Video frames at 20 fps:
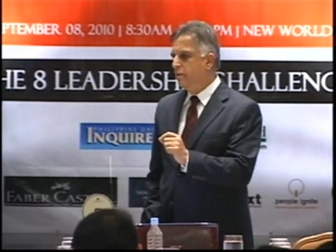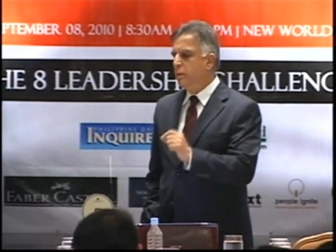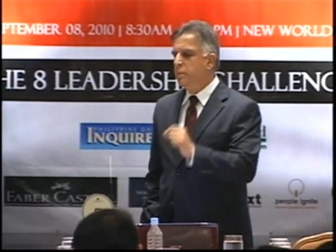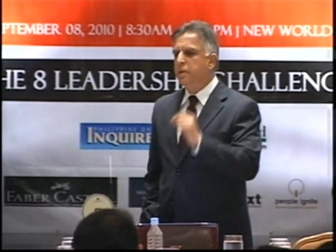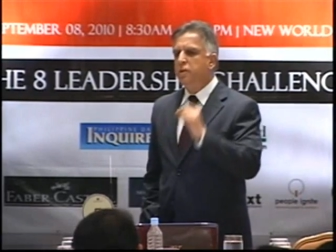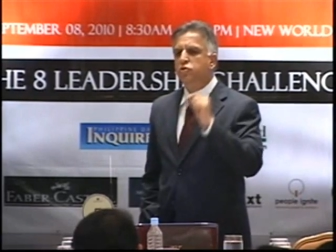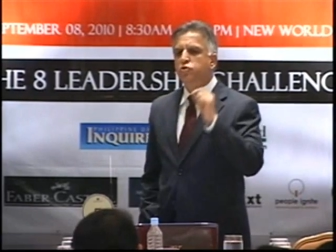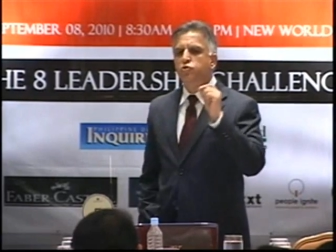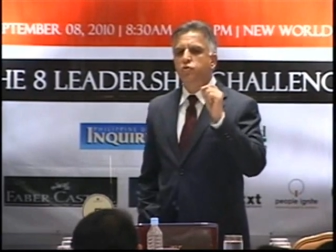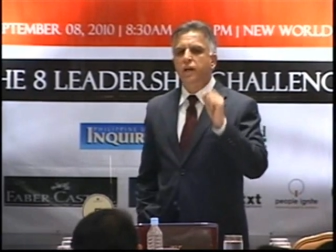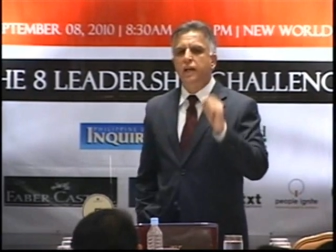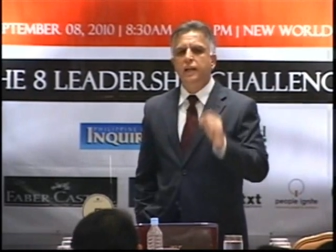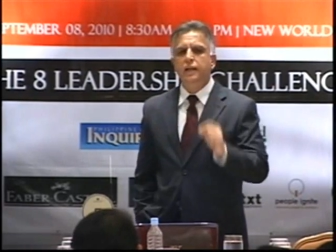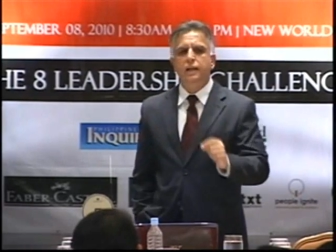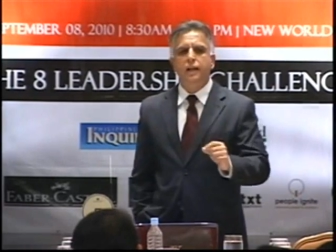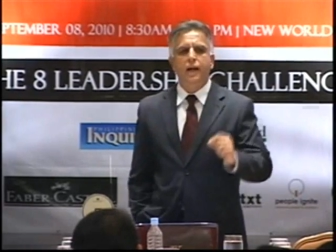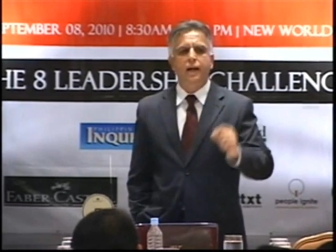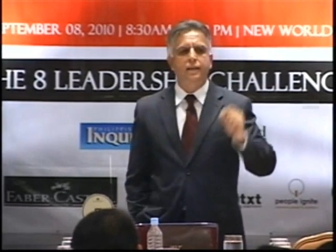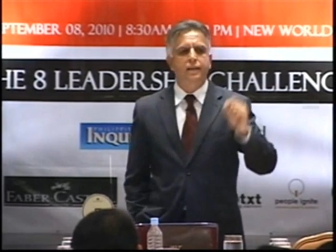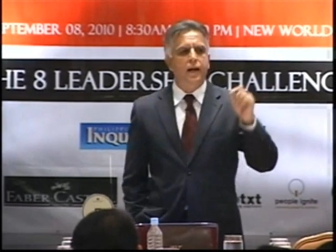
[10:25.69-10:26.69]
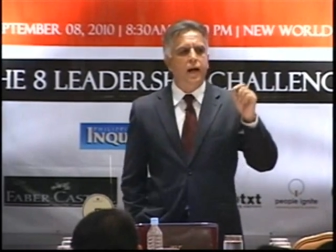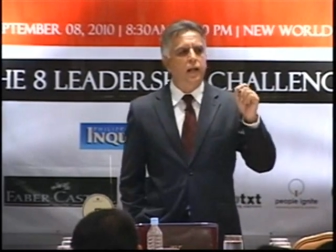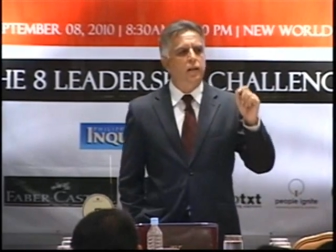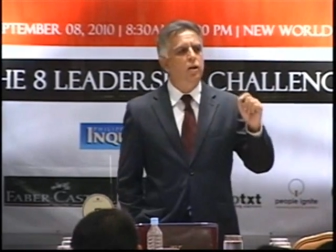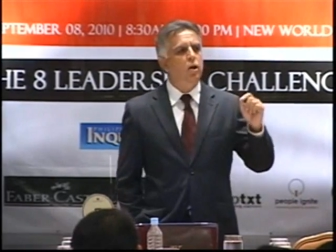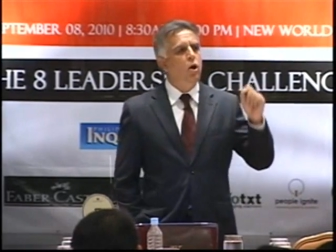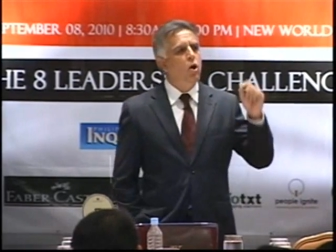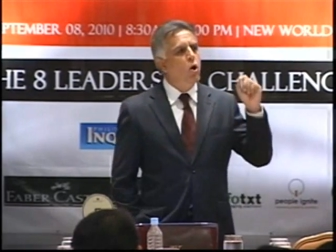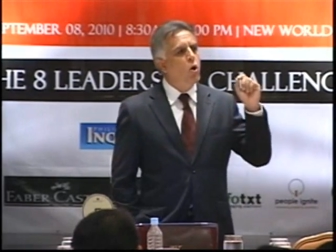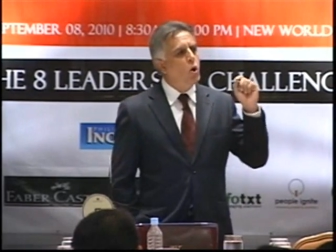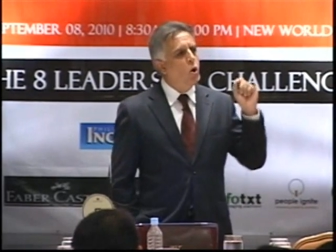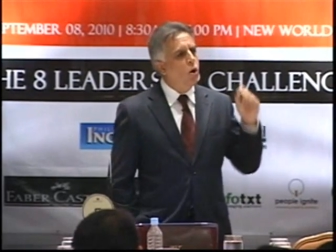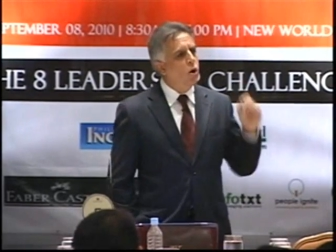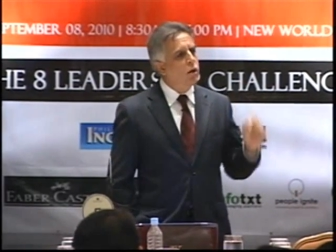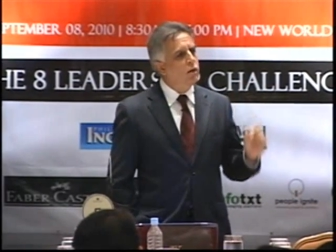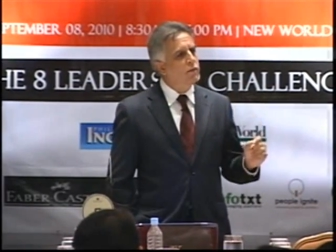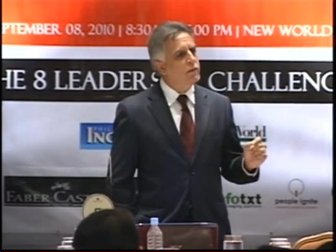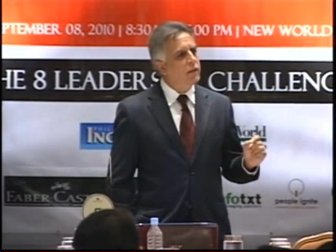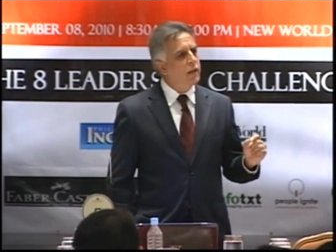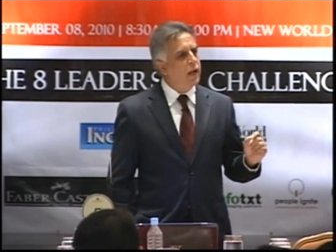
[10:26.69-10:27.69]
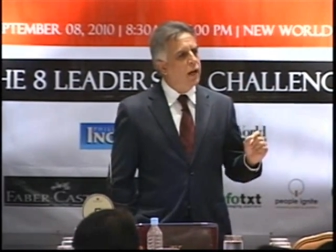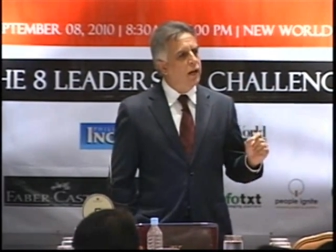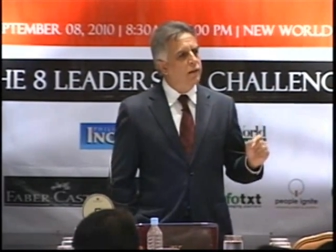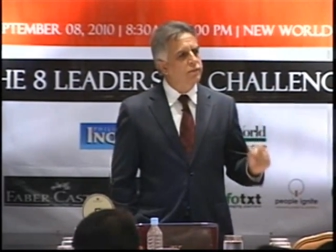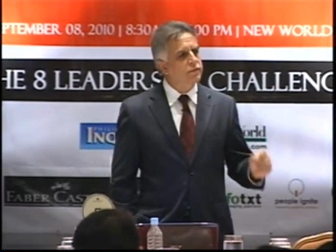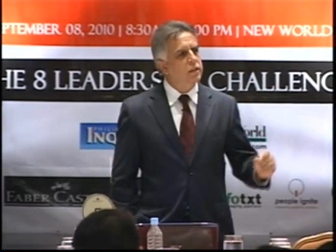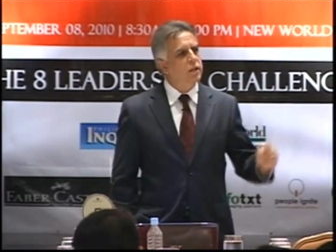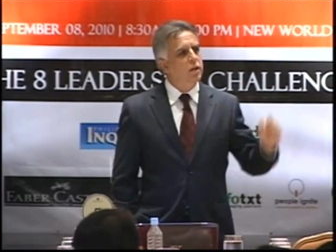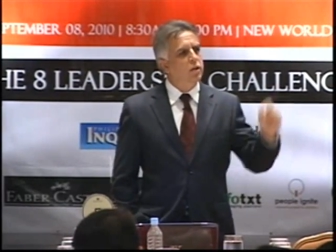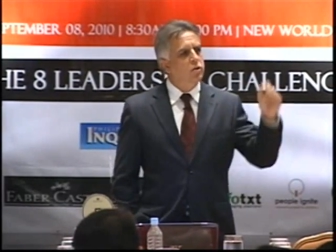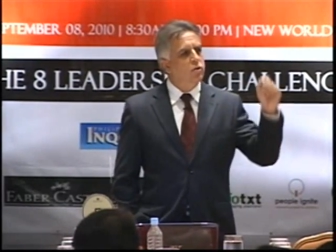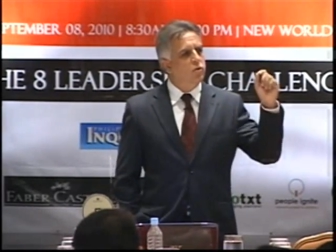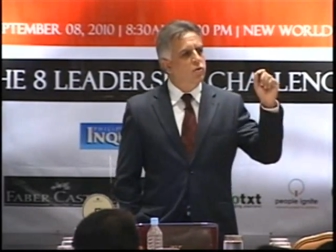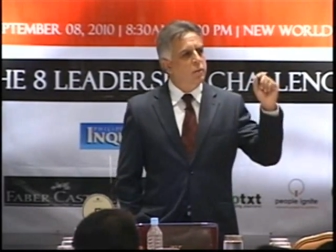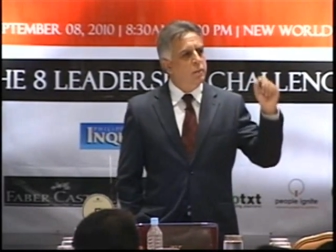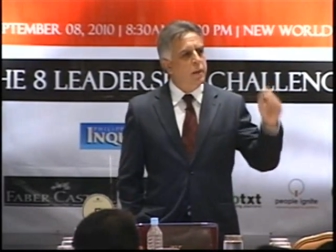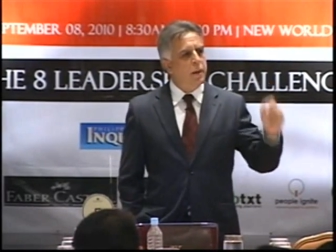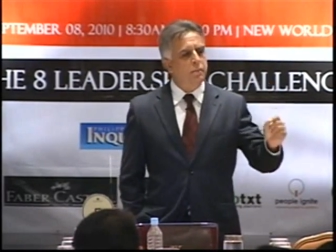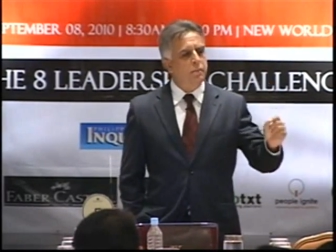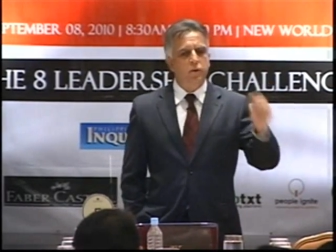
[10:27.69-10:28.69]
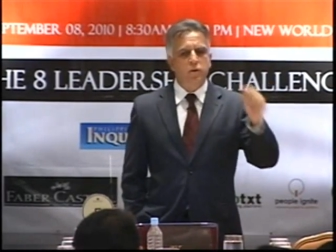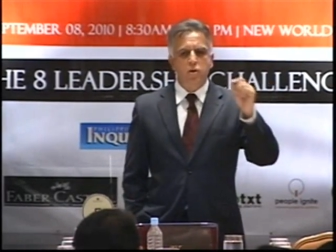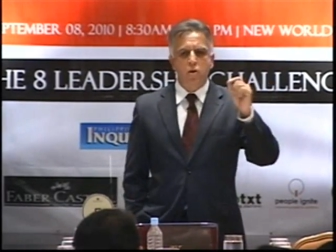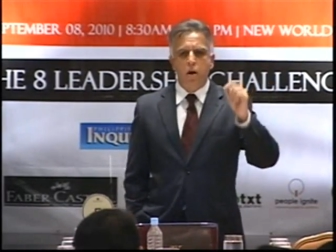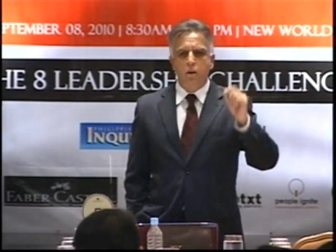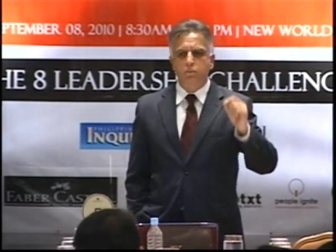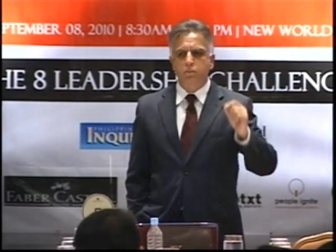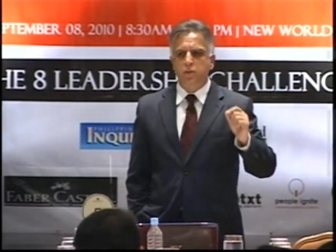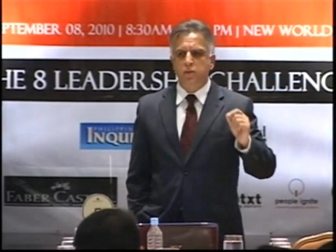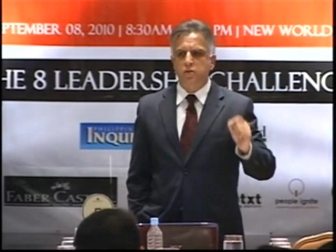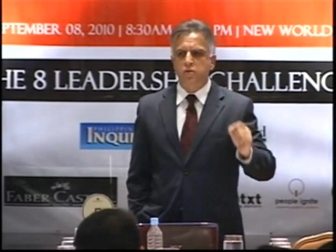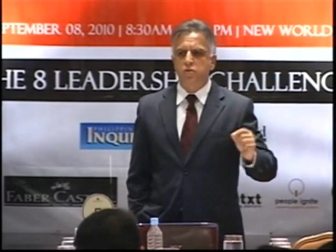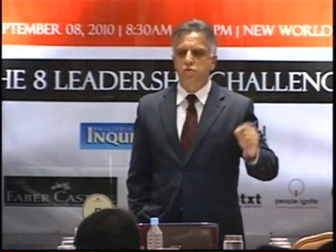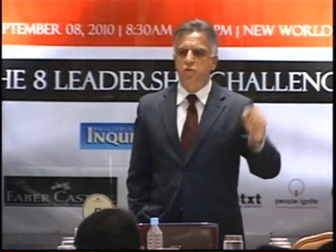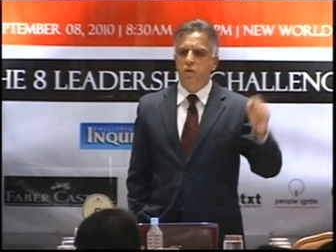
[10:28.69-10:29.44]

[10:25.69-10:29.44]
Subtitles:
We've been trained like that all our lives to remember numbers,